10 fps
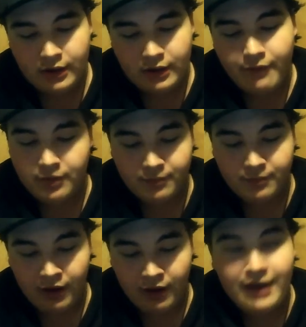
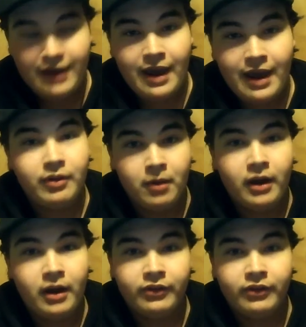
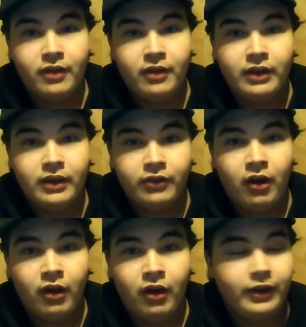Everybody has done this
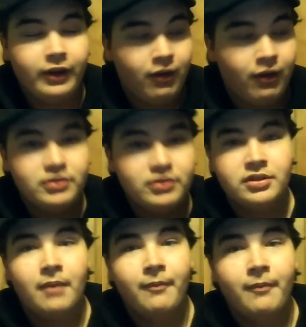song.
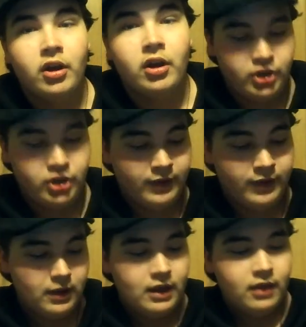Some version of it.
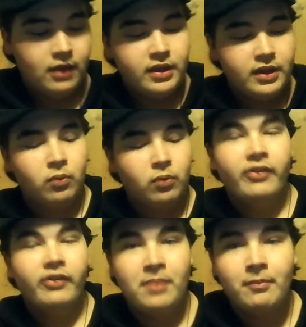This one
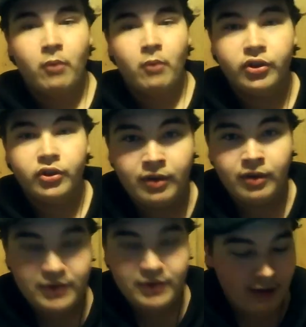is a bit more
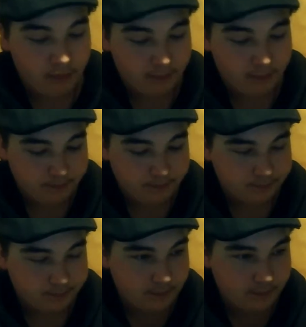stripped down.
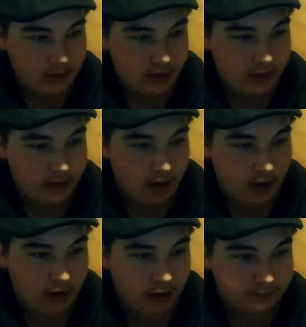
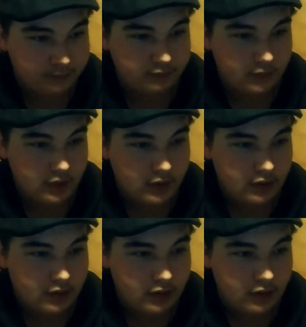
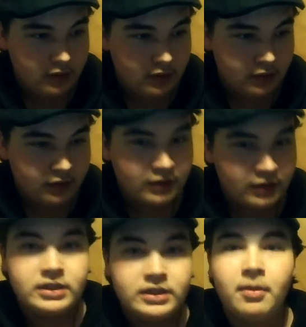Because
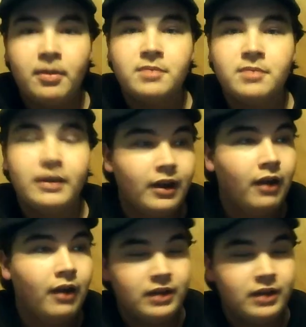it's supposed to be,
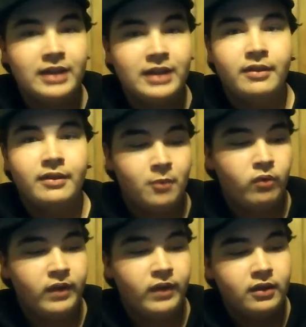like I said, the
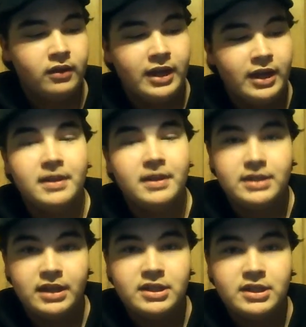movie takes place in
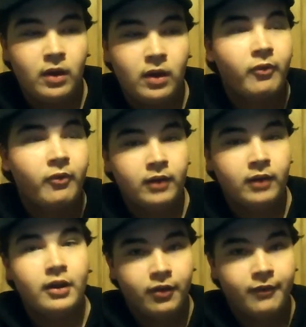'61 before,
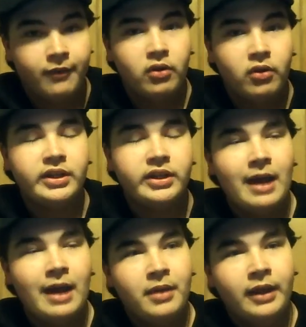the folk scene
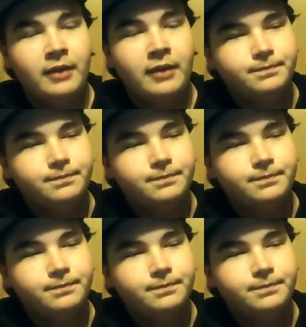got big.